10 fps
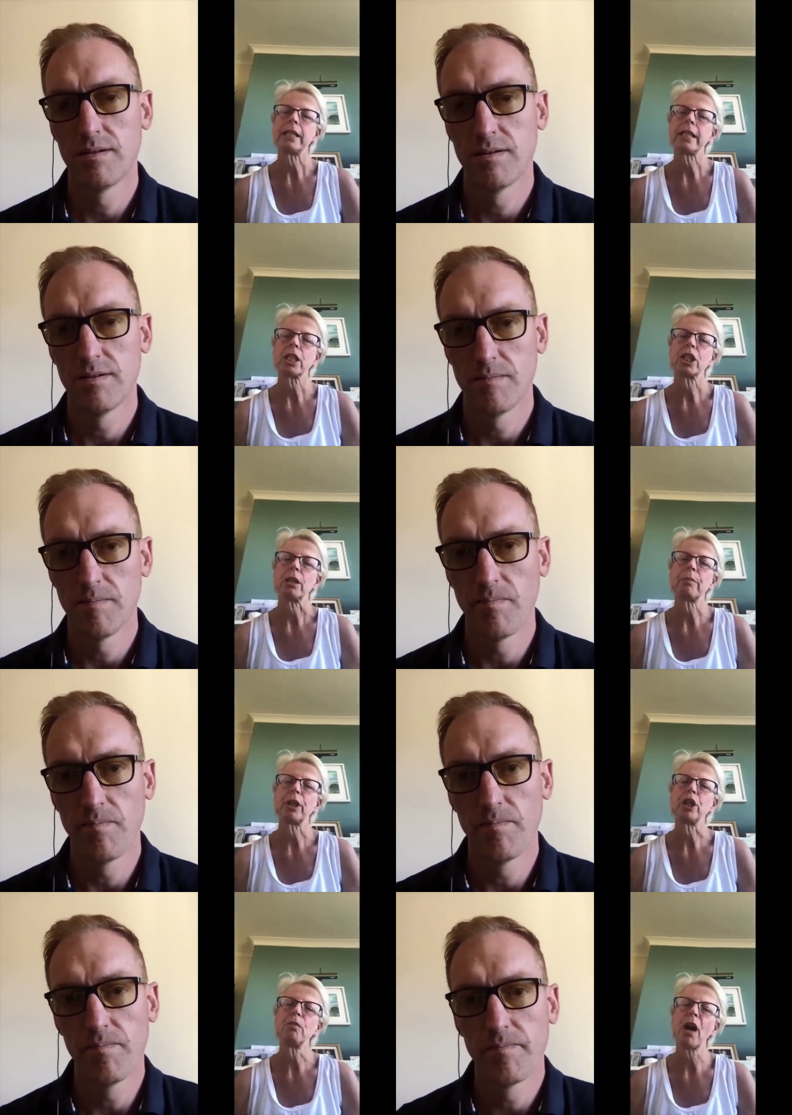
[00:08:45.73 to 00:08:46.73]
Speaker 1: an addiction,
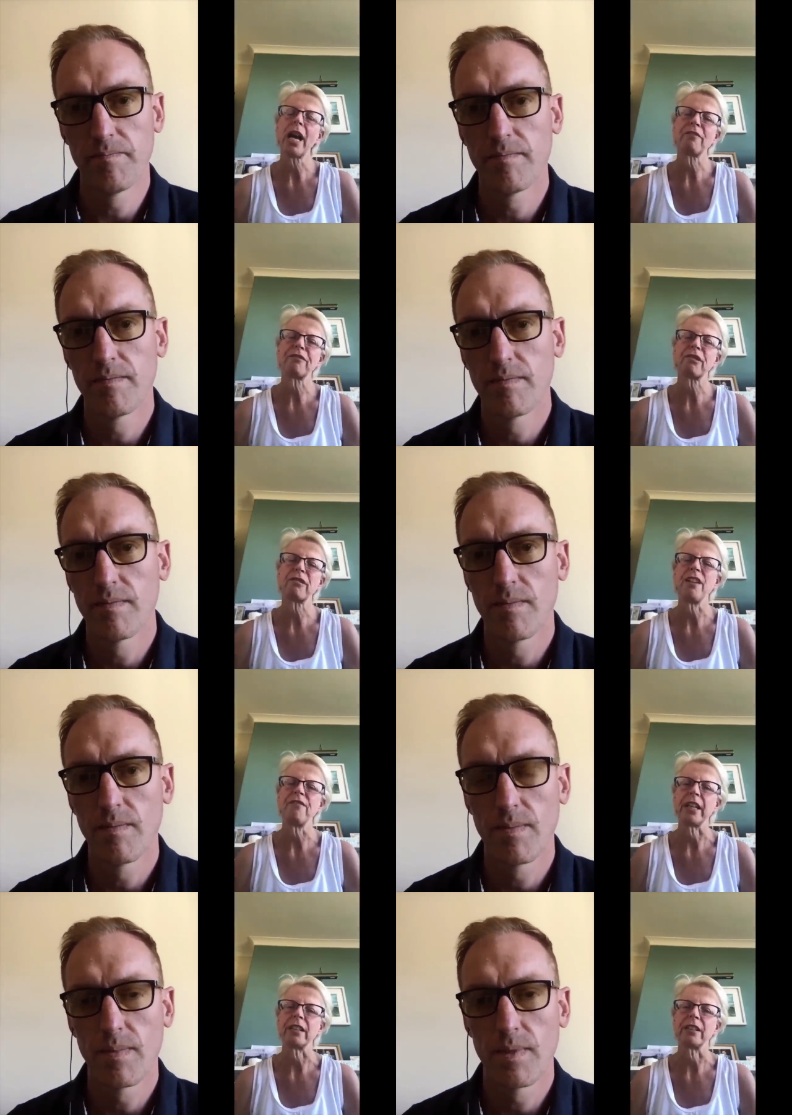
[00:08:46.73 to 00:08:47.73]
but you might have
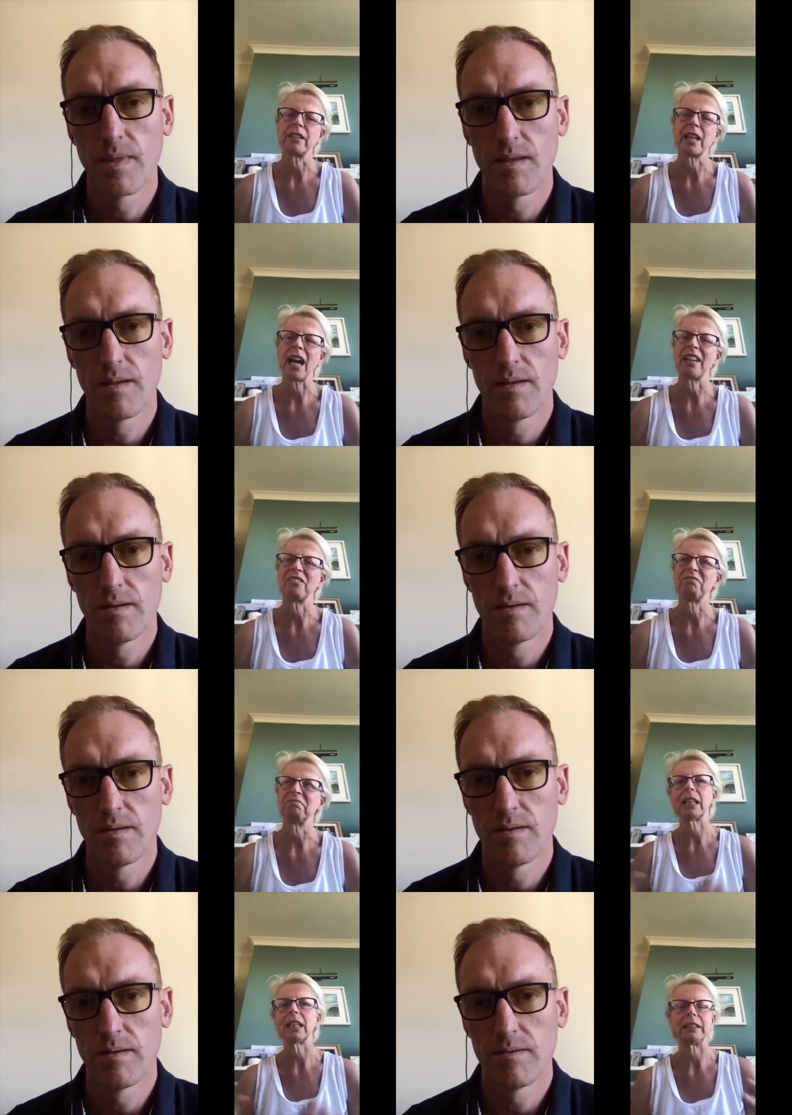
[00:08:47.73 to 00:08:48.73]
cravings, and
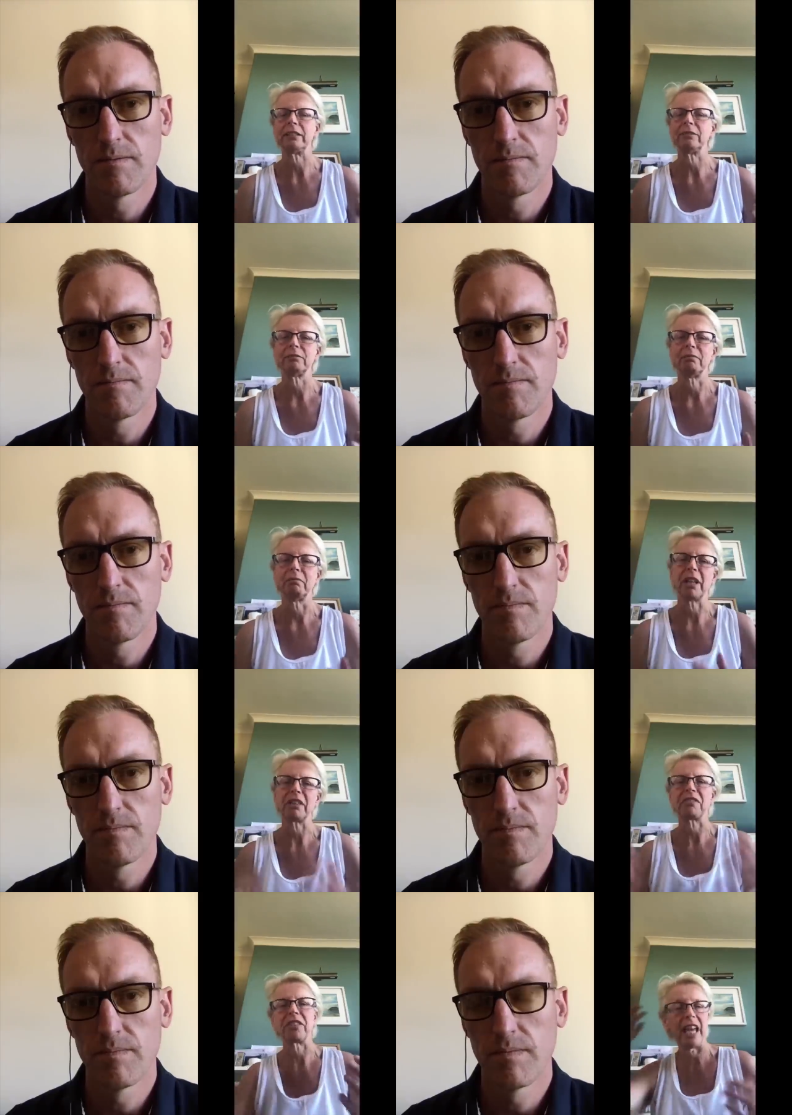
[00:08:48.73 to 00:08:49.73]
that's
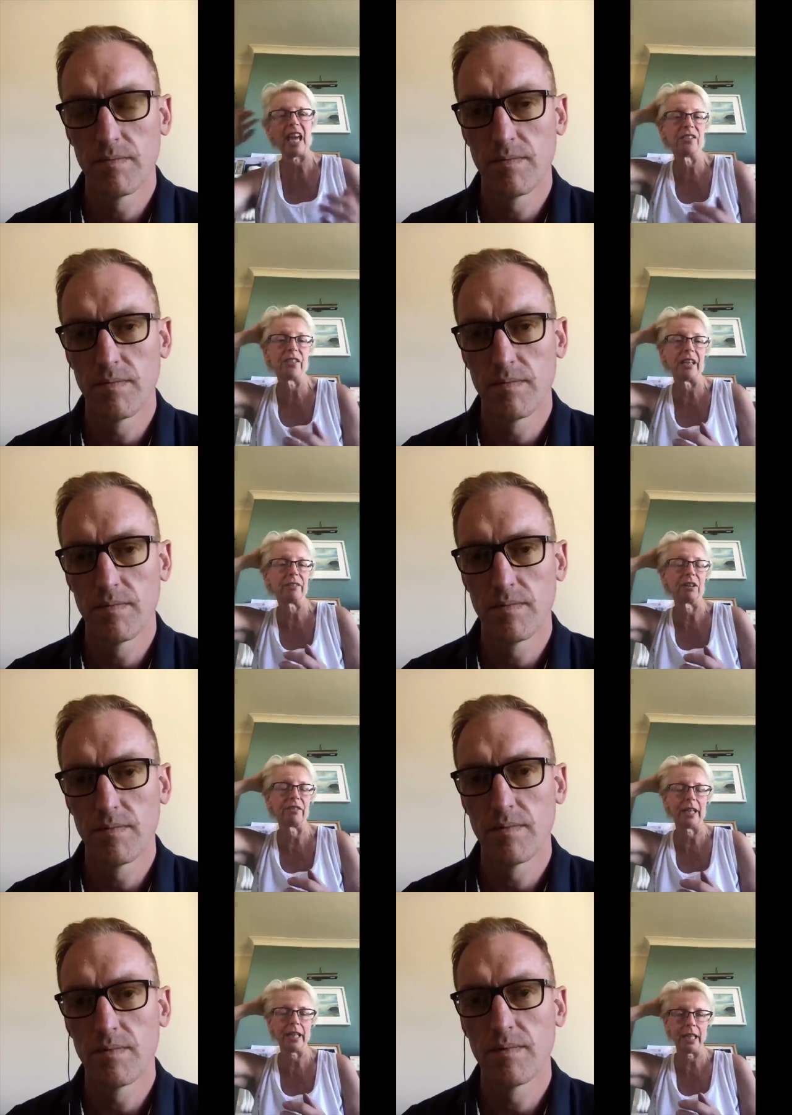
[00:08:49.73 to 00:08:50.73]
that's the end of it, kind of
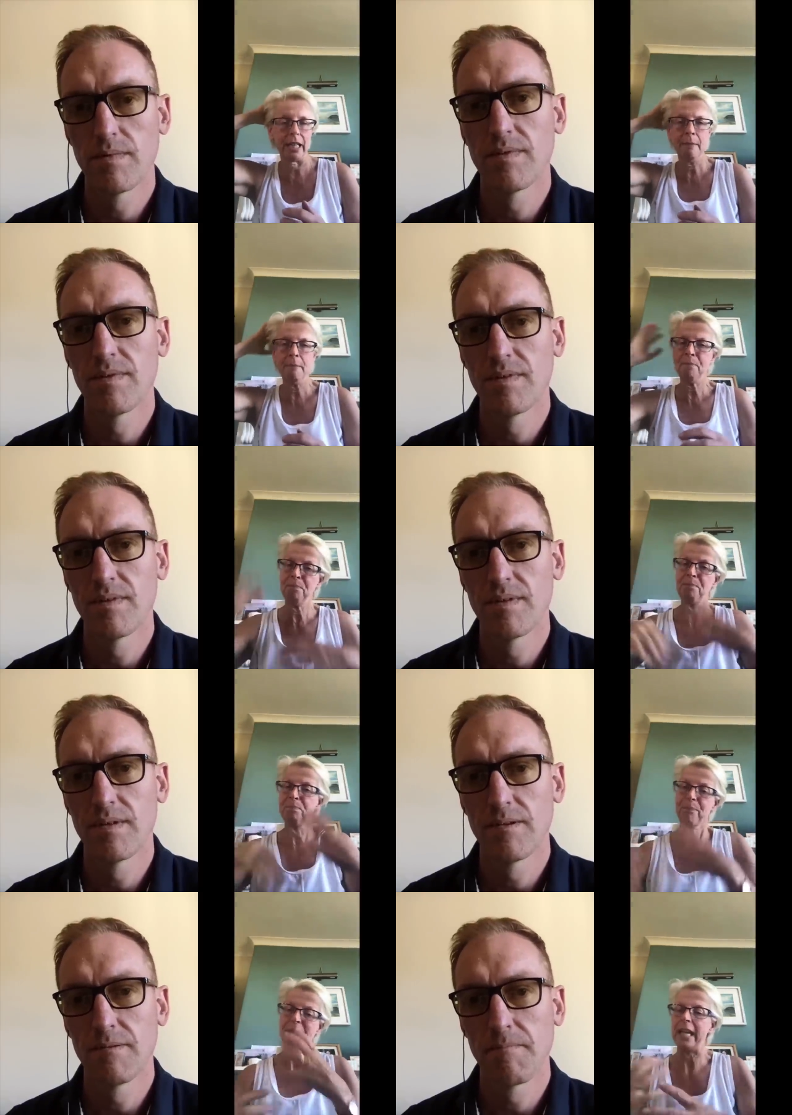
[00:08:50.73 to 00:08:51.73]
thing. It
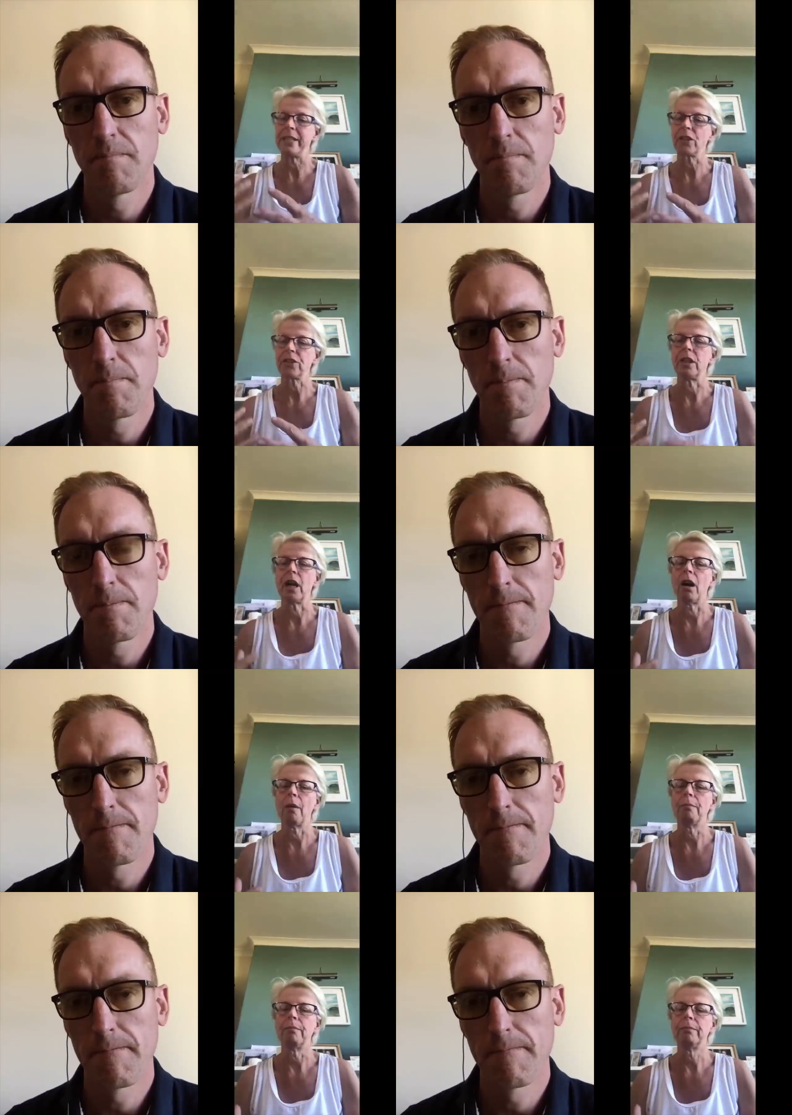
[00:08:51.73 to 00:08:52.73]
it doesn't.
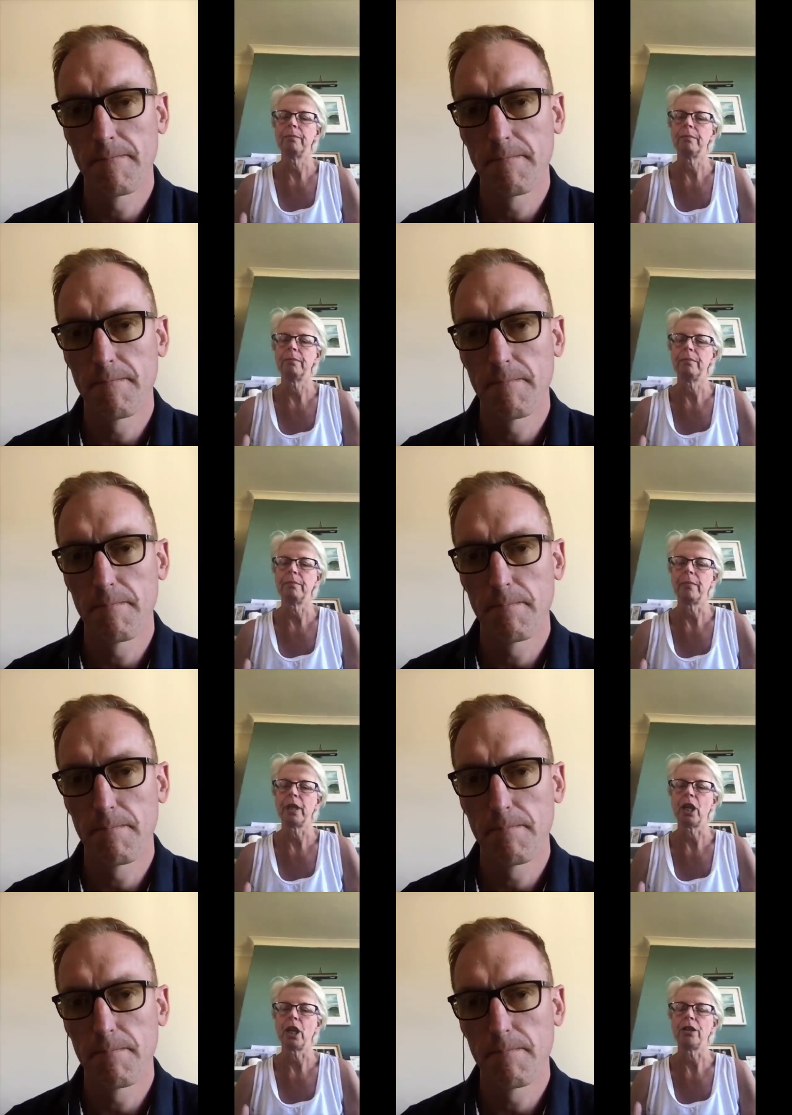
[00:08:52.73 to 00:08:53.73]
Um,
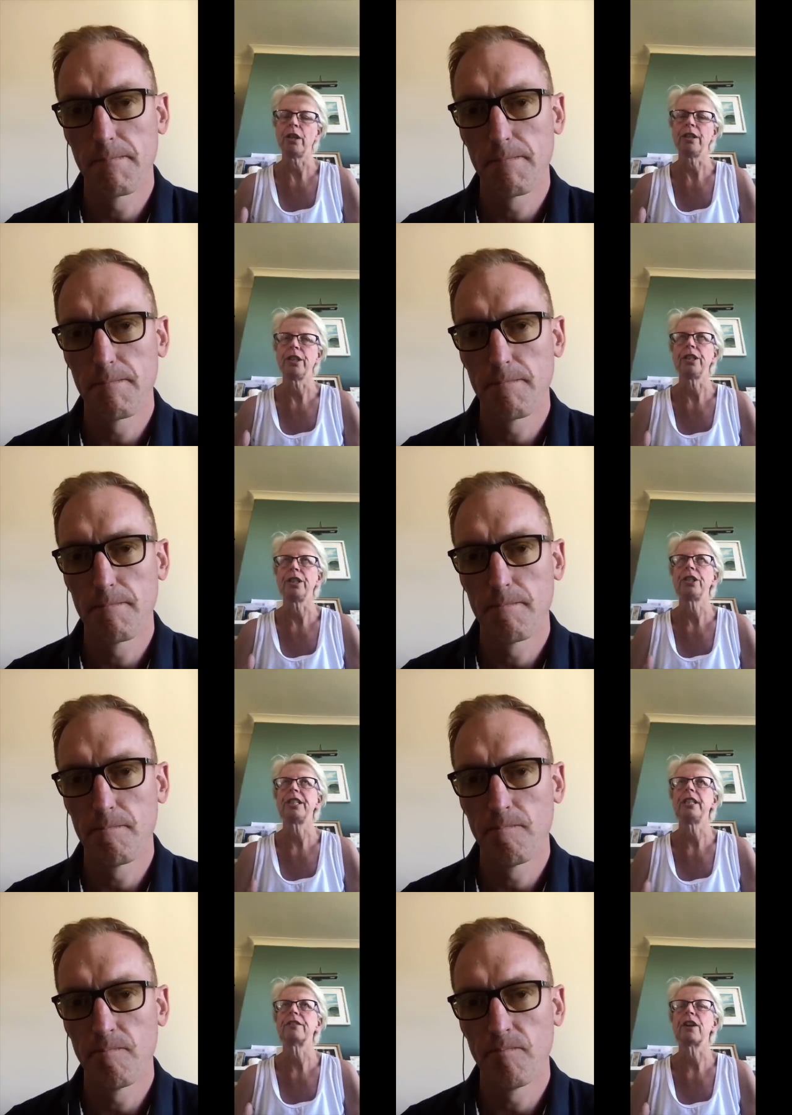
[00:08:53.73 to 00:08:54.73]
you, you would
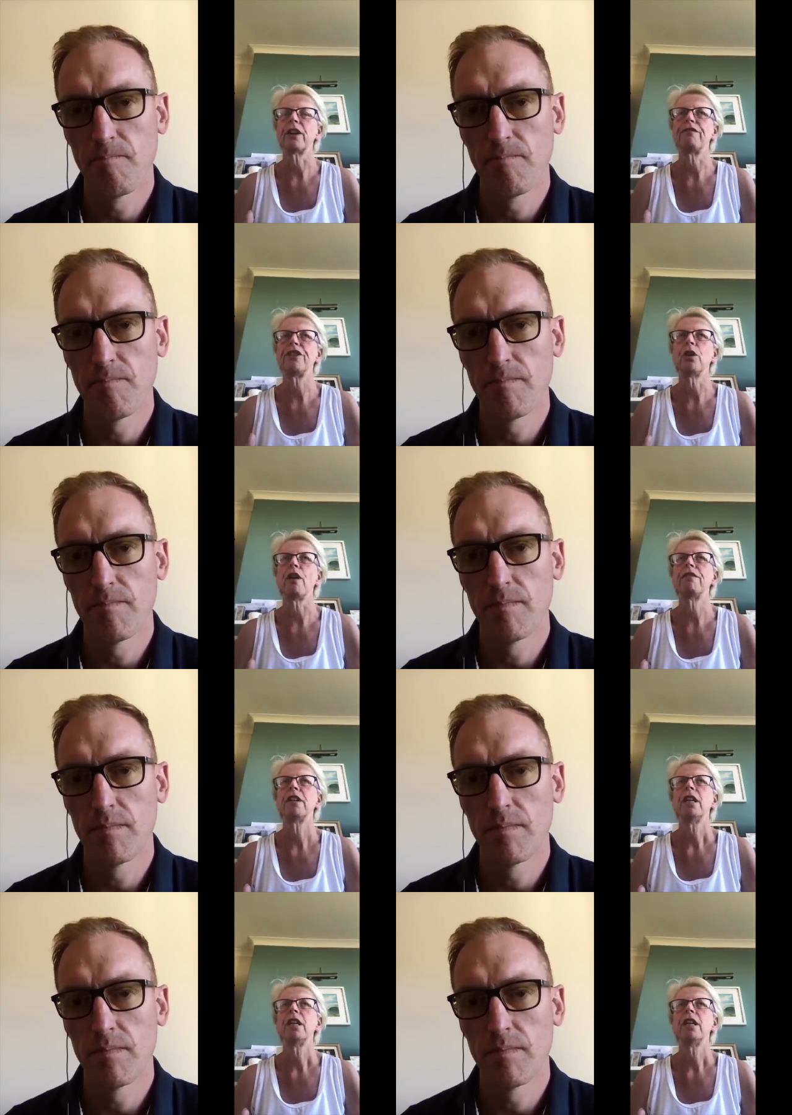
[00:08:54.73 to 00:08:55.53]
need a, a few a,